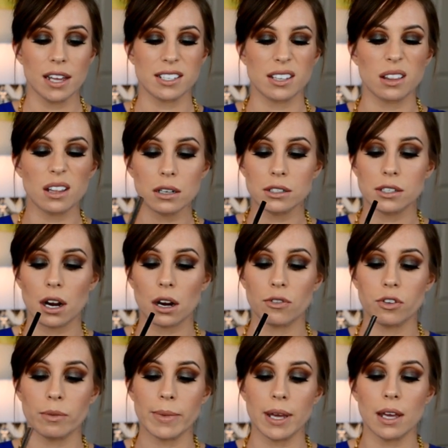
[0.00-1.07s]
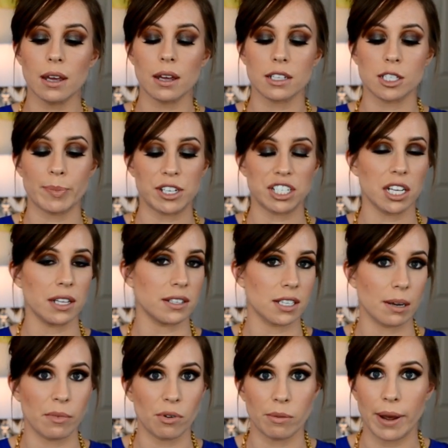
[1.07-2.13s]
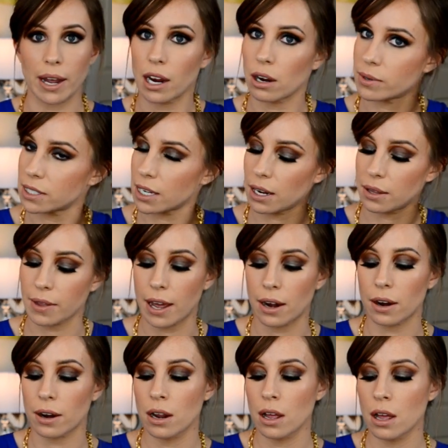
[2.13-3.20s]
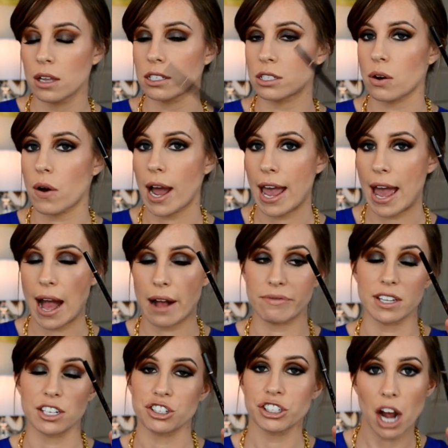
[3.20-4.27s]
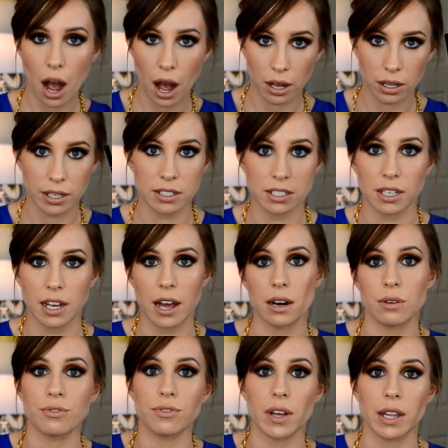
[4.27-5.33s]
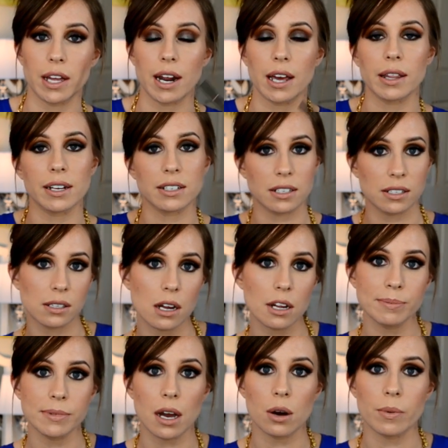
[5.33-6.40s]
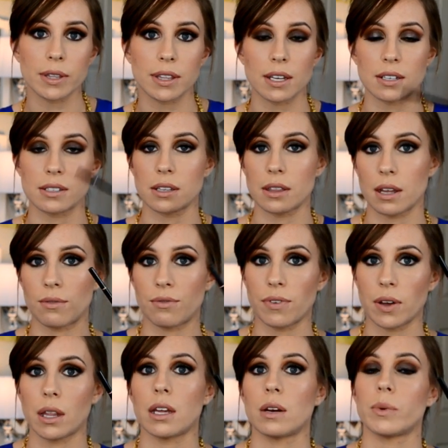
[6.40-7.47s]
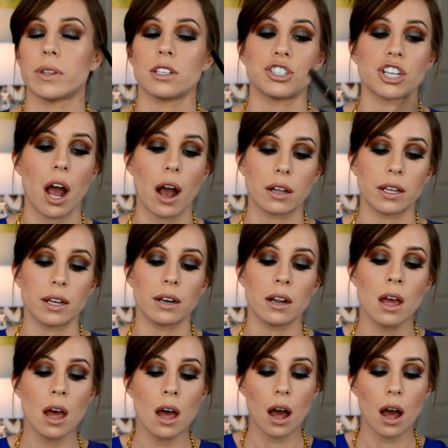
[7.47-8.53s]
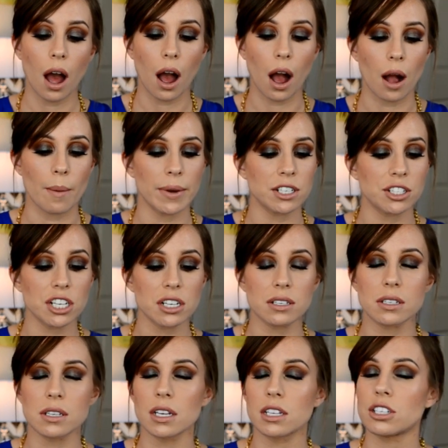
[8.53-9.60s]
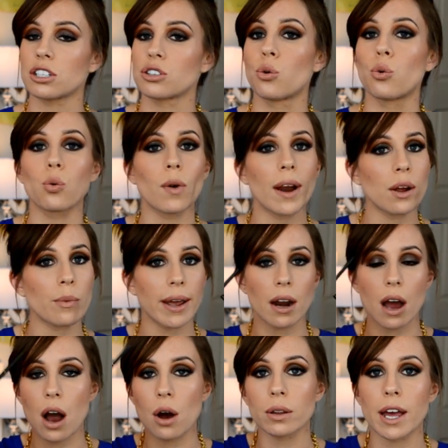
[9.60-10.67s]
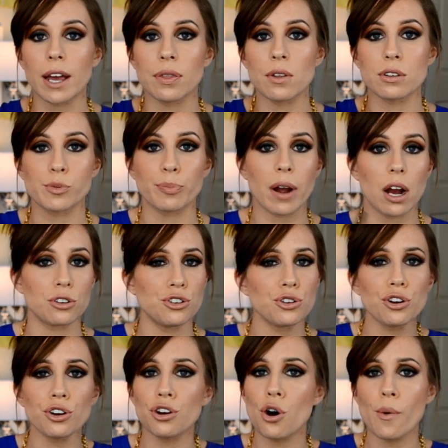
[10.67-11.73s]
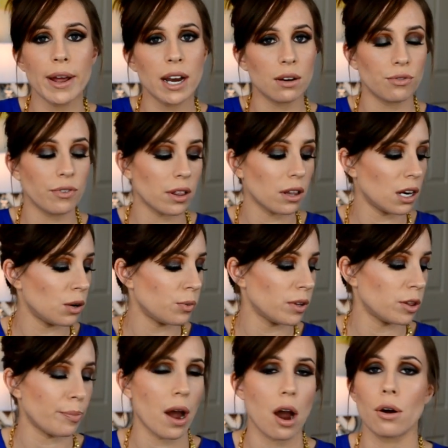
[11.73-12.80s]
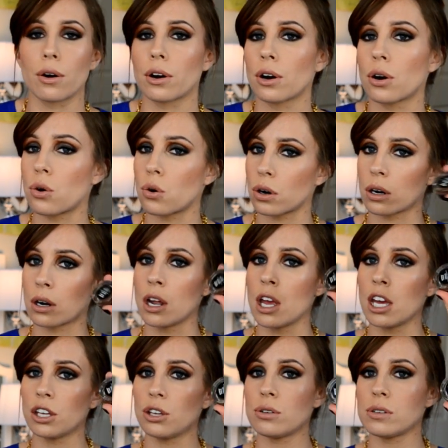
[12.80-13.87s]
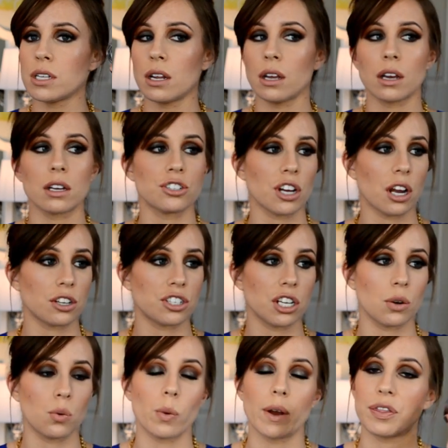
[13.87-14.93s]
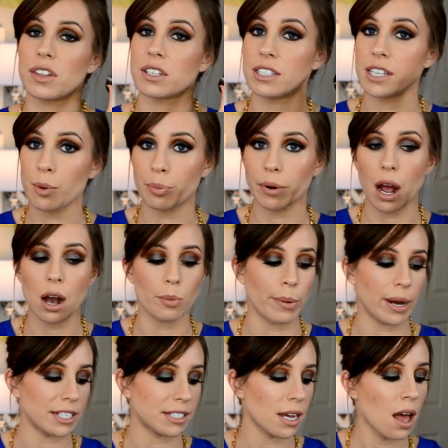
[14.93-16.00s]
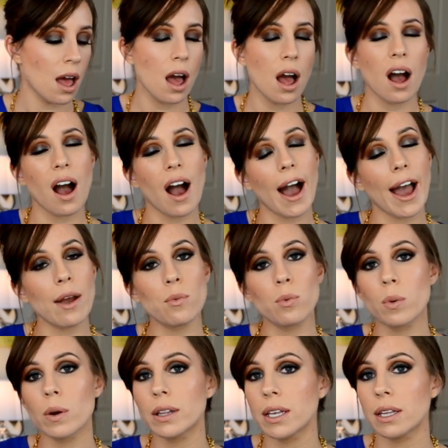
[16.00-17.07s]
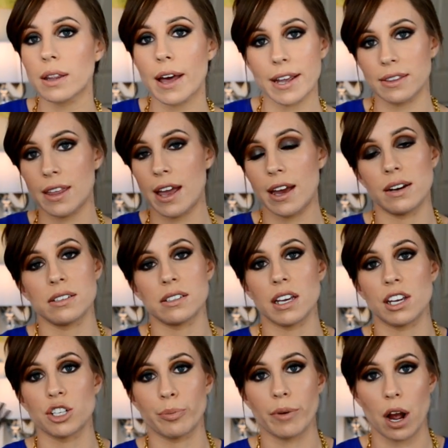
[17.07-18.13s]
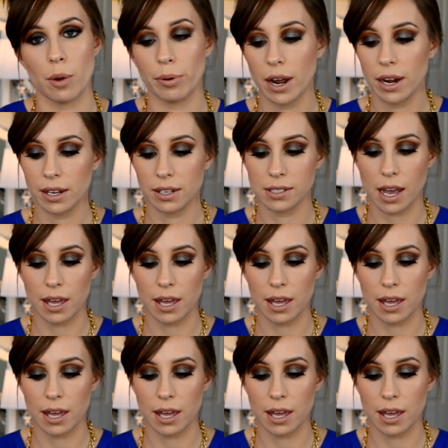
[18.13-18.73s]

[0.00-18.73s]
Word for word: It's a little dark for me, especially in the summer when my hair was getting lighter. So I have the chocolate to kind of fill in. I like to sculpt out with this and then fill in with the chocolate. Um, it just, it's, it's a great way to outline those brows. You can go in and fill it in with powder or use it in conjunction with the dip brow, but I really like the Anastasia Brow products.